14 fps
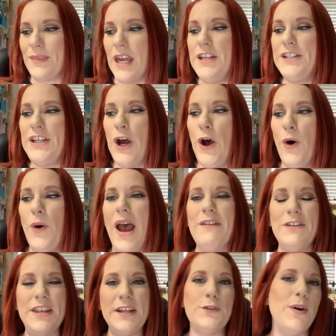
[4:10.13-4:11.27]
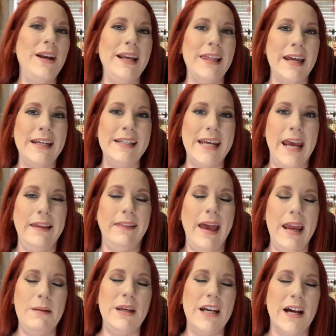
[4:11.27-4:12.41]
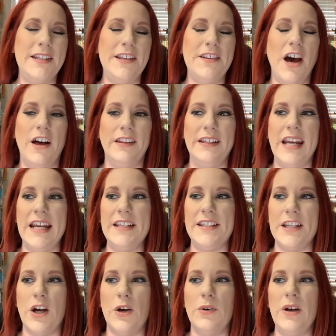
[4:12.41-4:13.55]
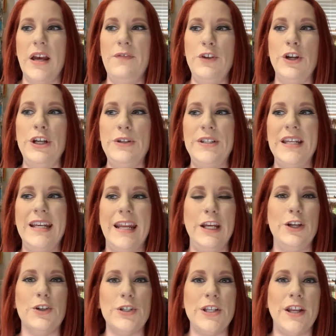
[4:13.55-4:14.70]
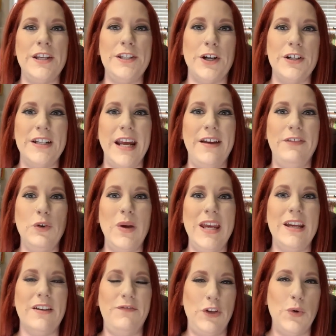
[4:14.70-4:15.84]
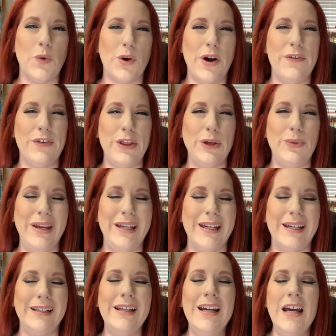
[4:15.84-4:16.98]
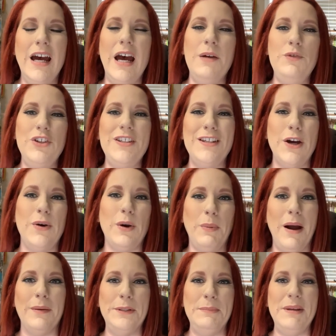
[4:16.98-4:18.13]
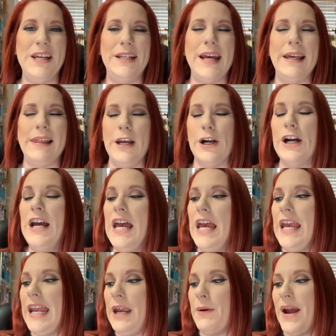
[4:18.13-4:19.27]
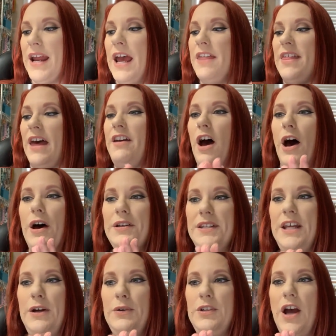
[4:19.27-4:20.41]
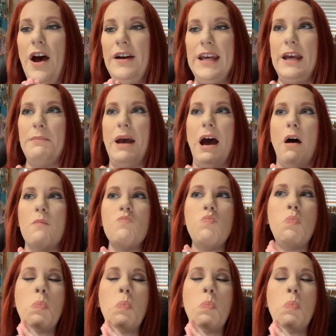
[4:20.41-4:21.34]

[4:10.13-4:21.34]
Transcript: so everything's running like a day late because of the holiday. So if you're used to getting yours on a certain day of the week, if you order over the weekend, uh, just know it'll probably be a day later. Anyway, also talking about